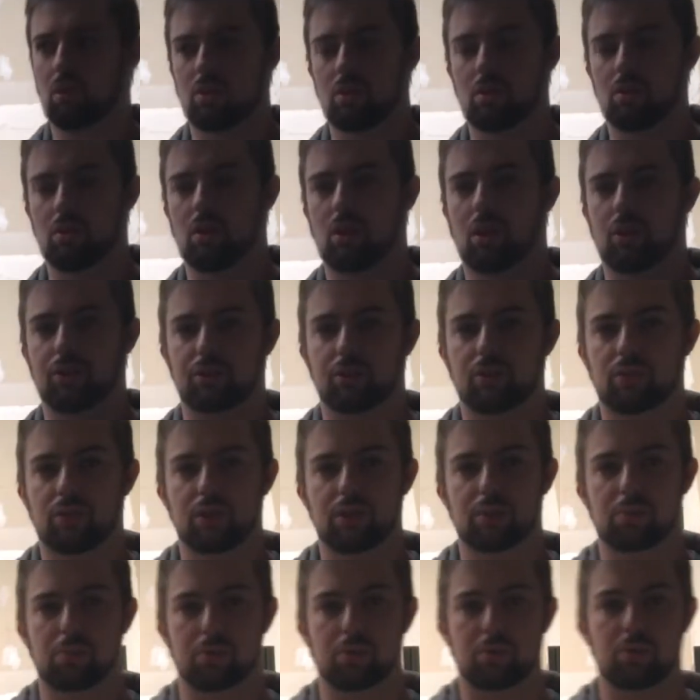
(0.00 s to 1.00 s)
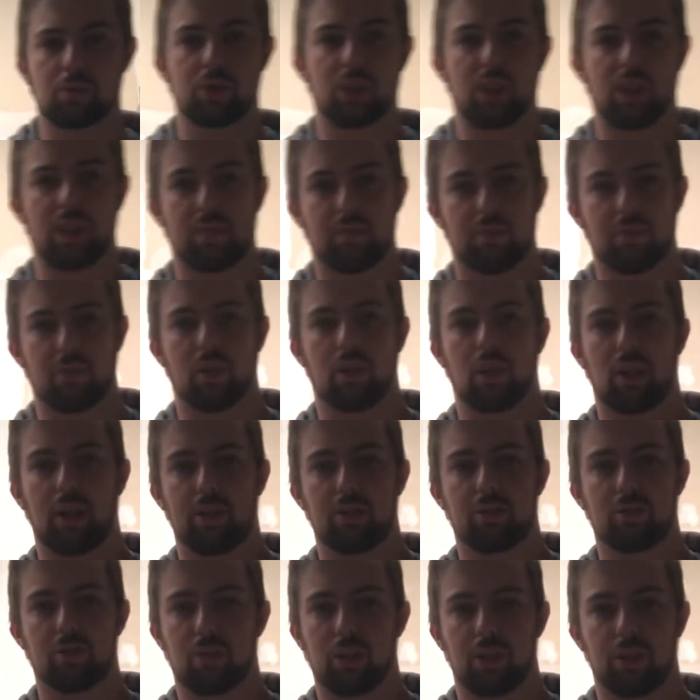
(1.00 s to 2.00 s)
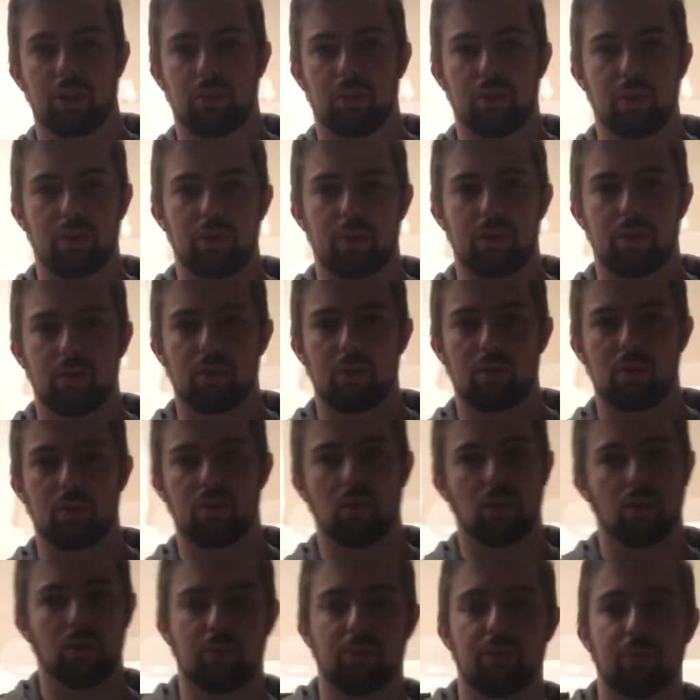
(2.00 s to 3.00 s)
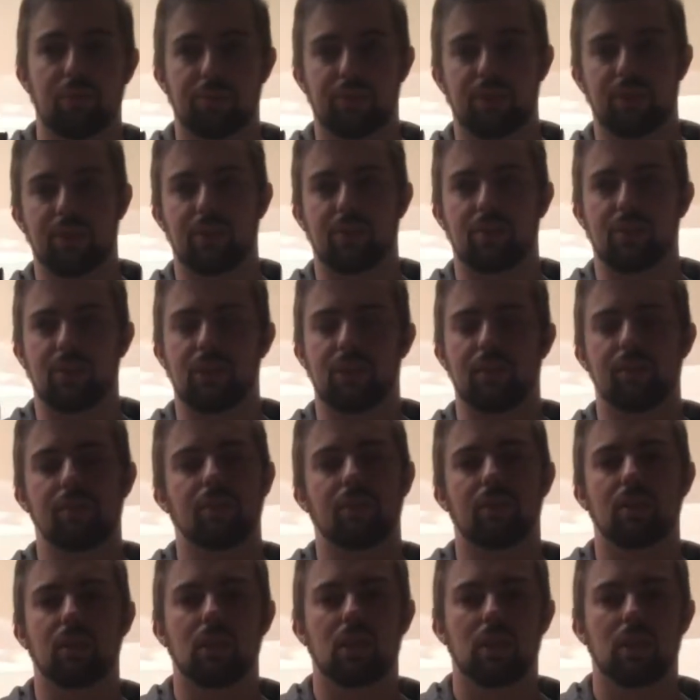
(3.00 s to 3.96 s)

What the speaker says: last Christmas was selling for like 20 quid or 15 quid even.